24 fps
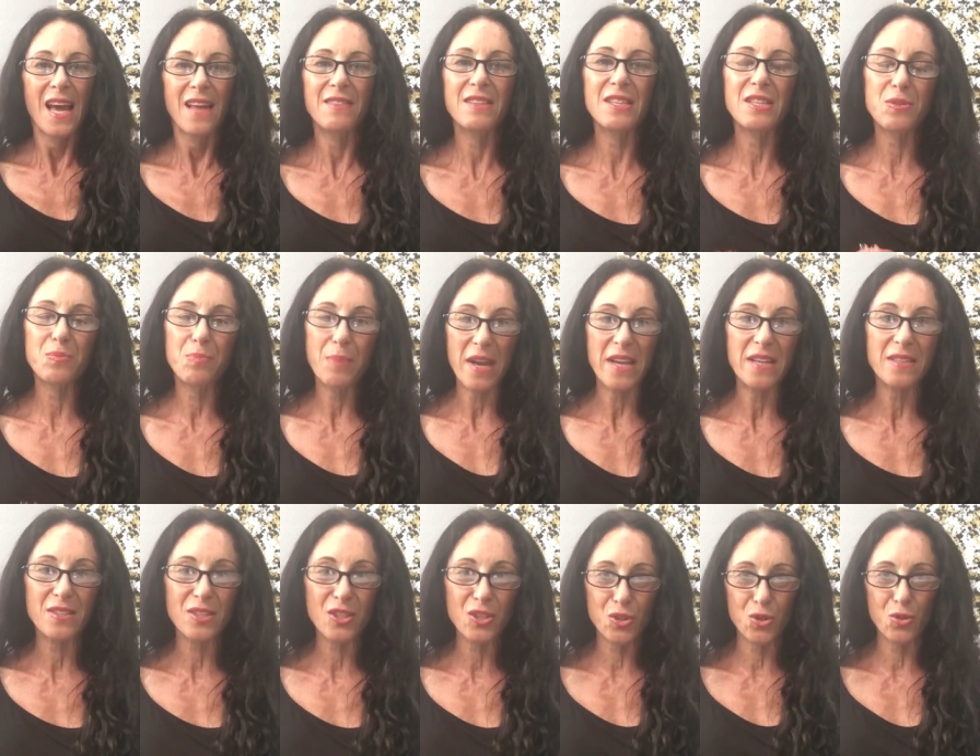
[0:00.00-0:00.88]
And these
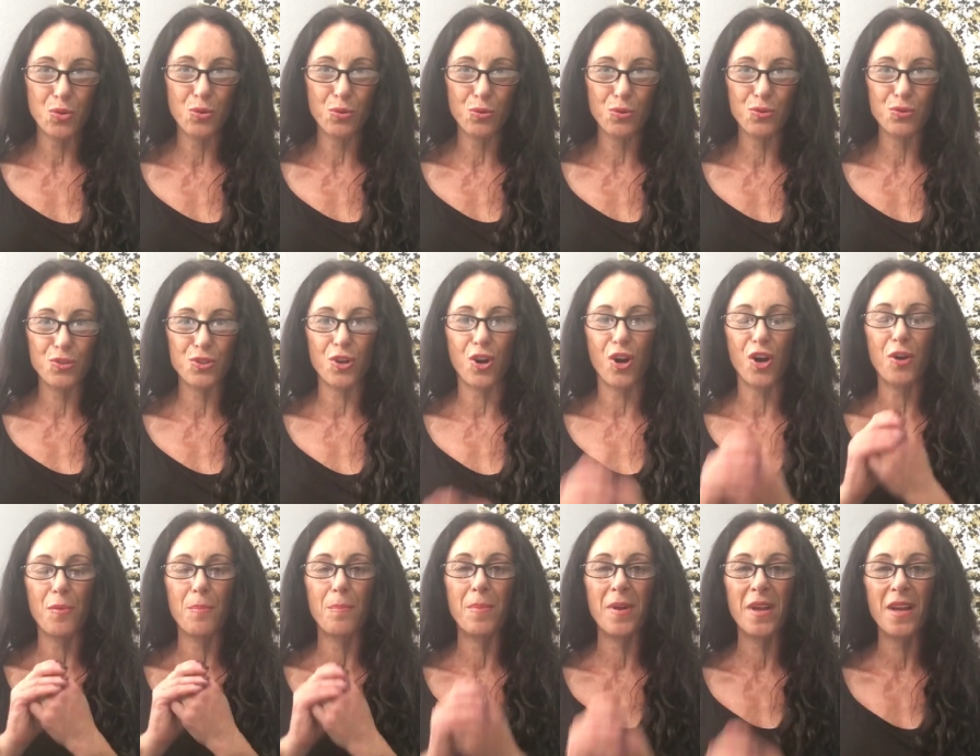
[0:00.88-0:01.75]
basic tools
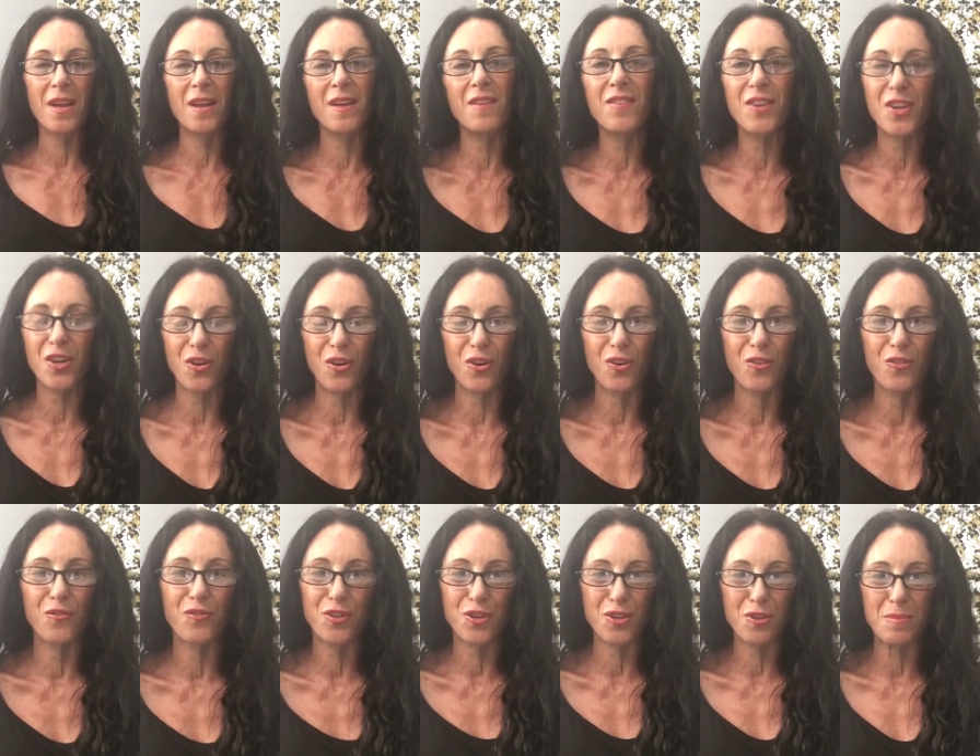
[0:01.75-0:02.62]
are pivotal
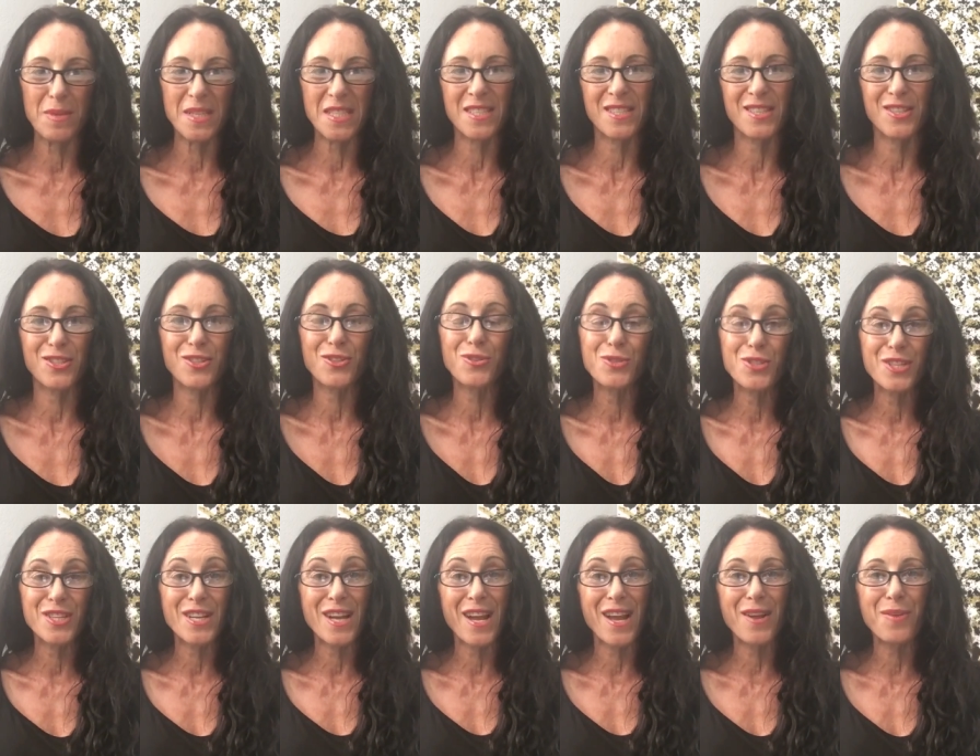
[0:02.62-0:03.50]
for your business. So
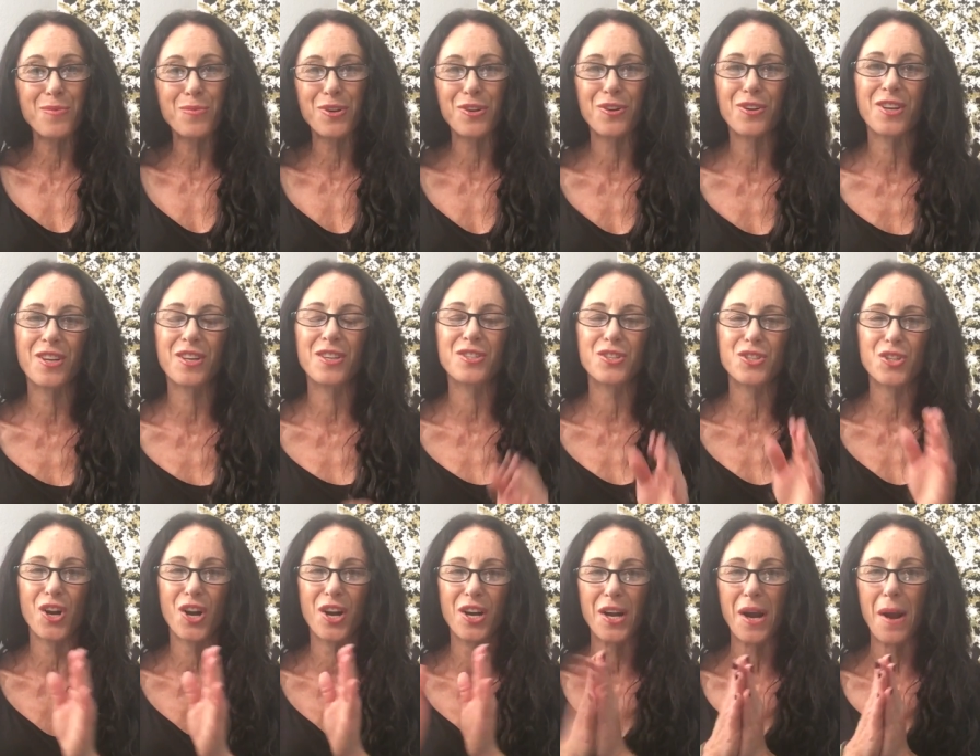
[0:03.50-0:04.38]
today we are going to
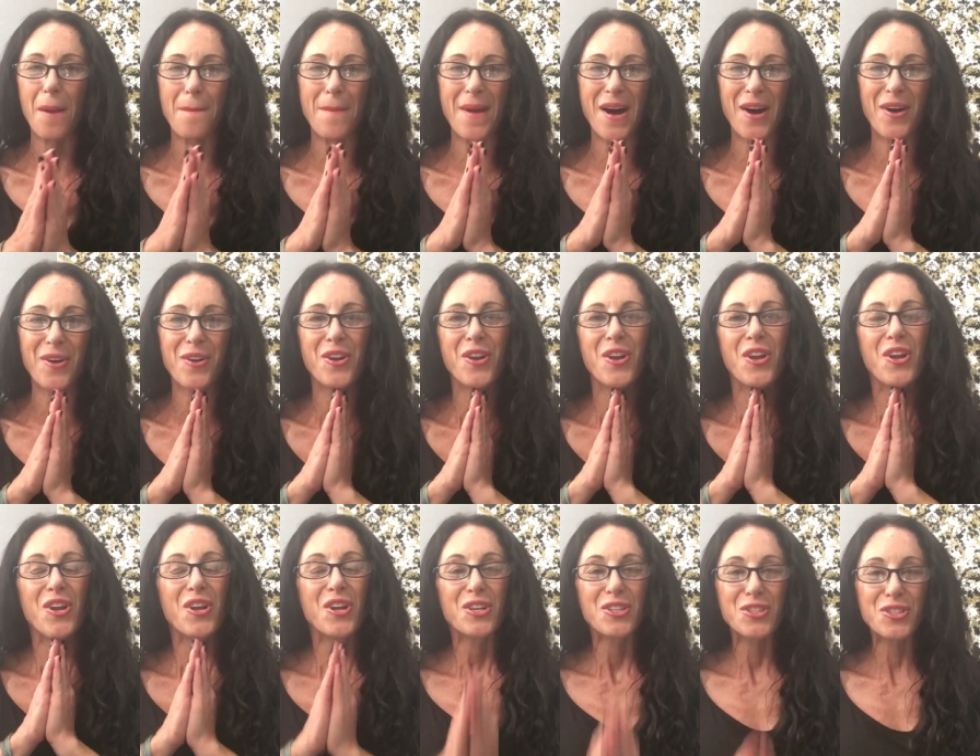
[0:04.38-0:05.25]
talk about
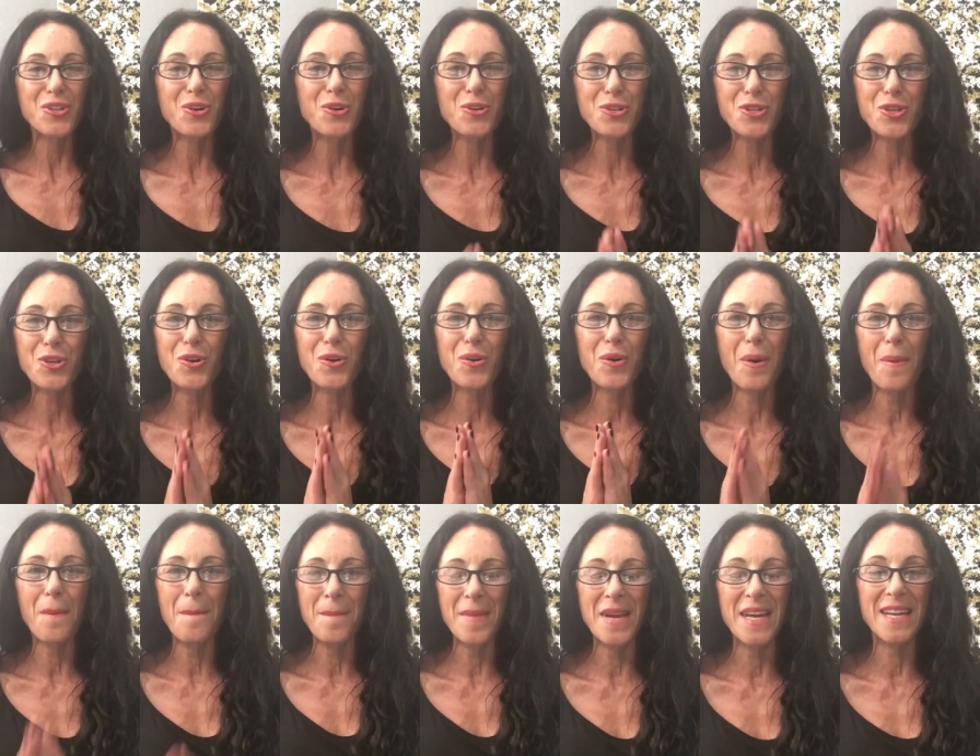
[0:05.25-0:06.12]
social
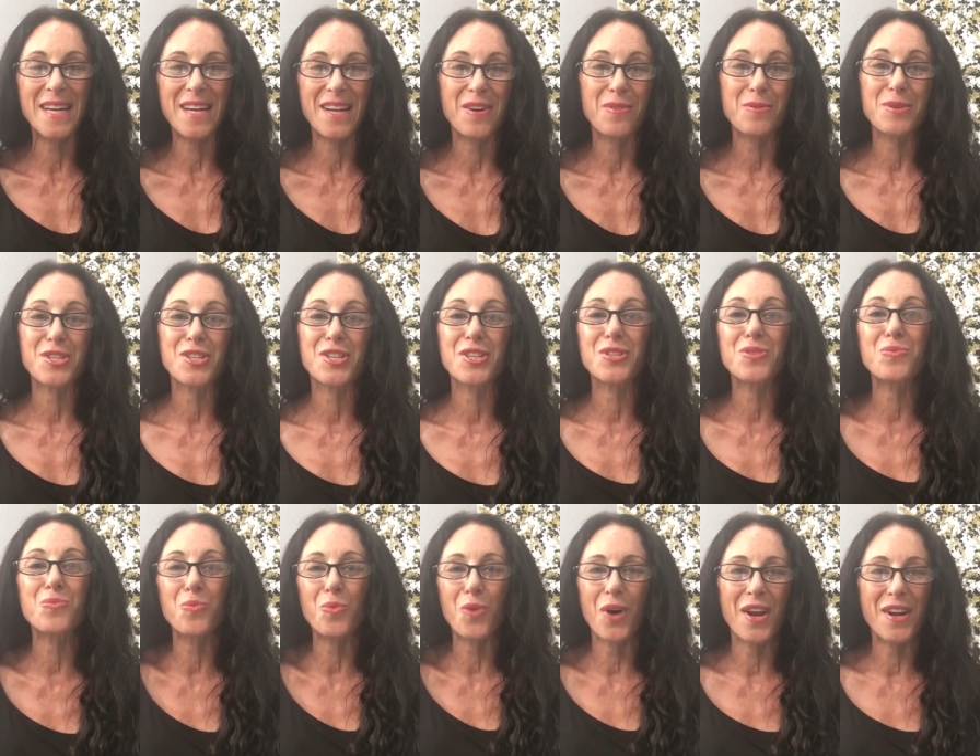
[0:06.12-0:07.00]
media, which
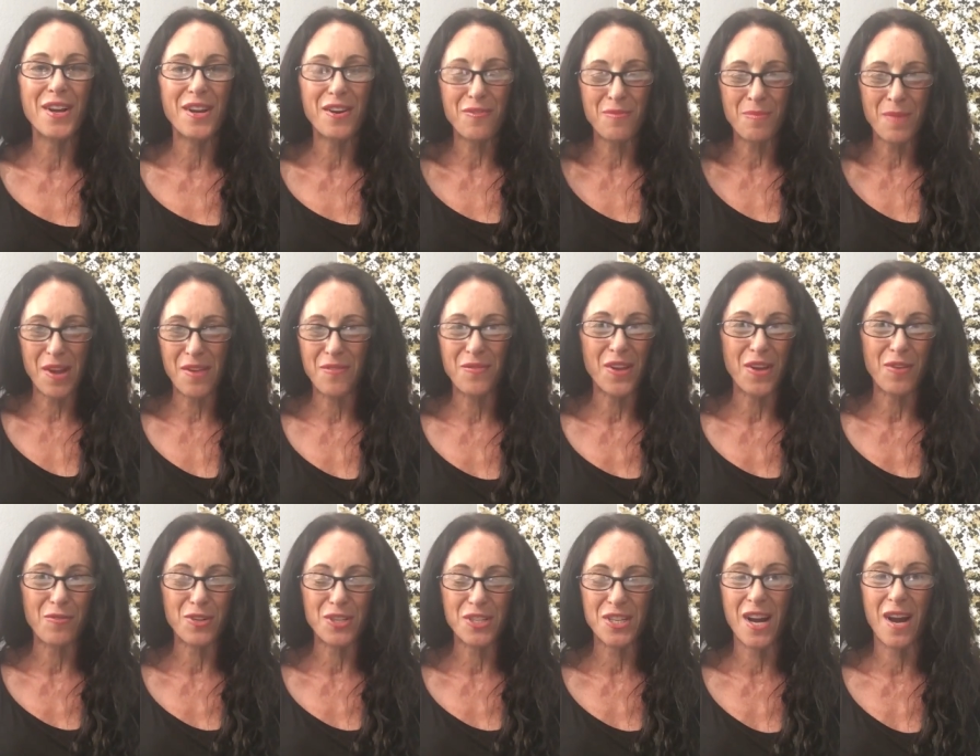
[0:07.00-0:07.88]
is one of my
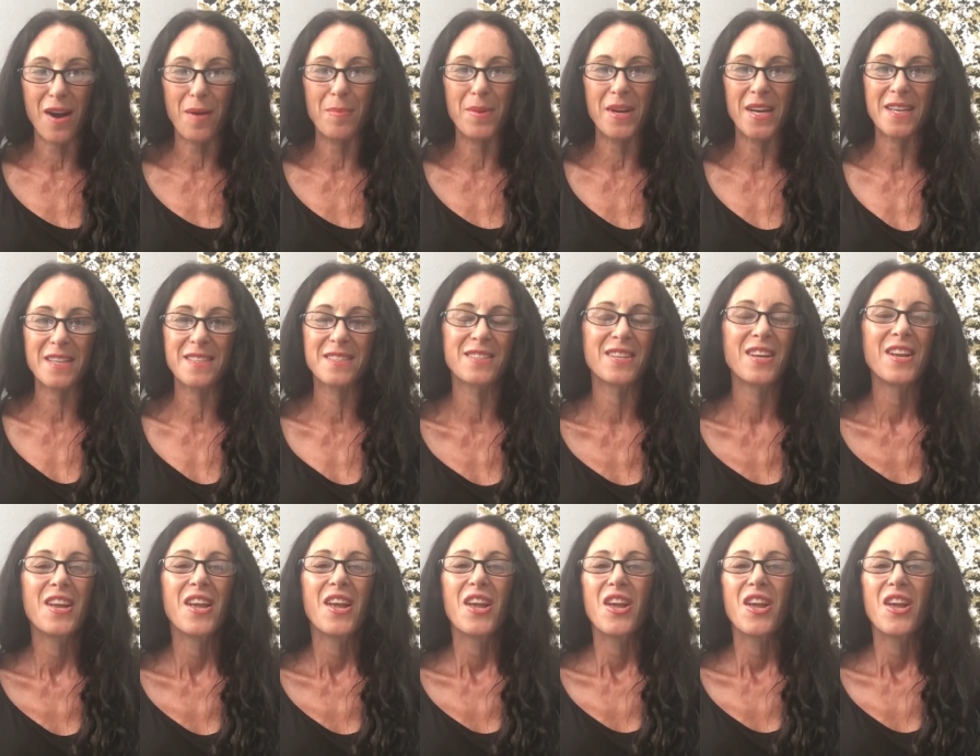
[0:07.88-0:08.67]
favorite topics.